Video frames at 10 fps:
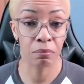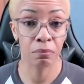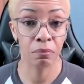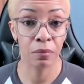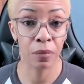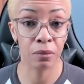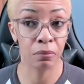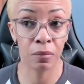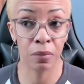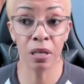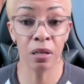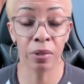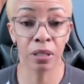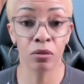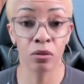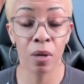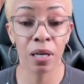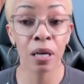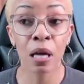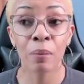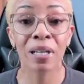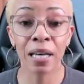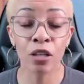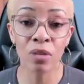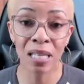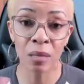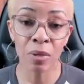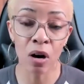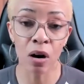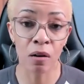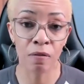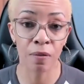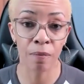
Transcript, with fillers: Yeah. Anyone can lose weight, but can you keep it off?